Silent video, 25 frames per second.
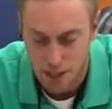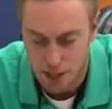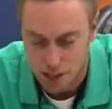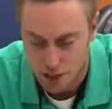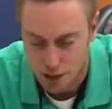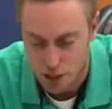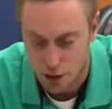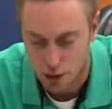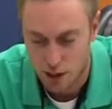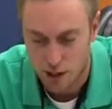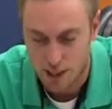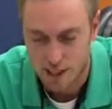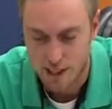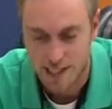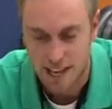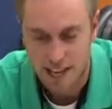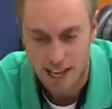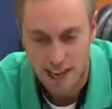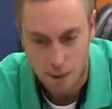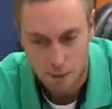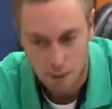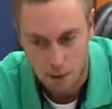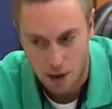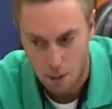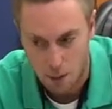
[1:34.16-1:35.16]
So let's say
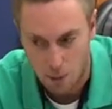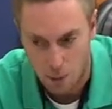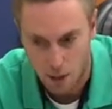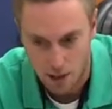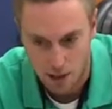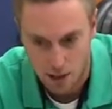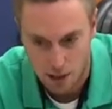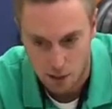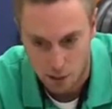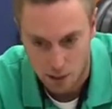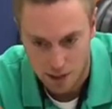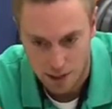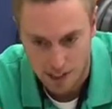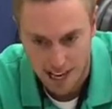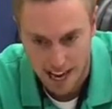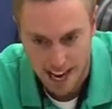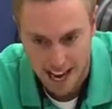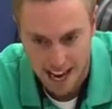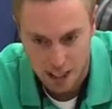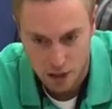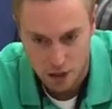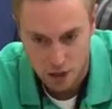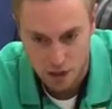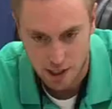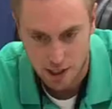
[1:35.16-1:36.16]
I wanted to
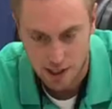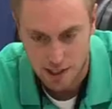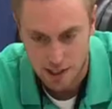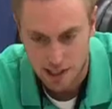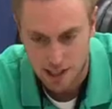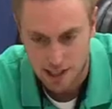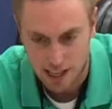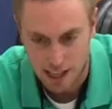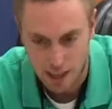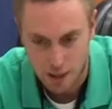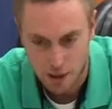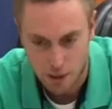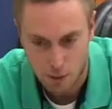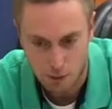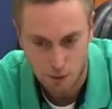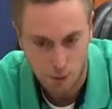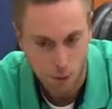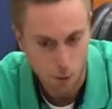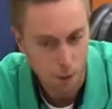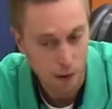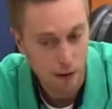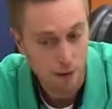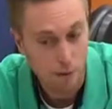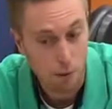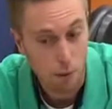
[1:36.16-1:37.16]
attach these together for
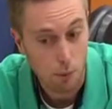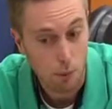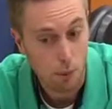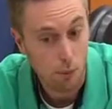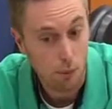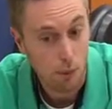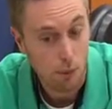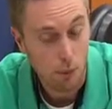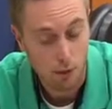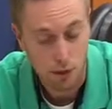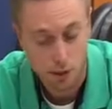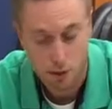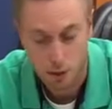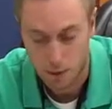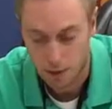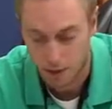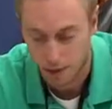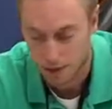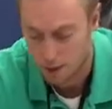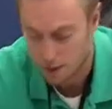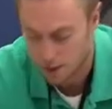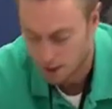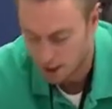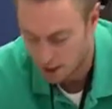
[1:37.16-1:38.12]
whatever we were doing.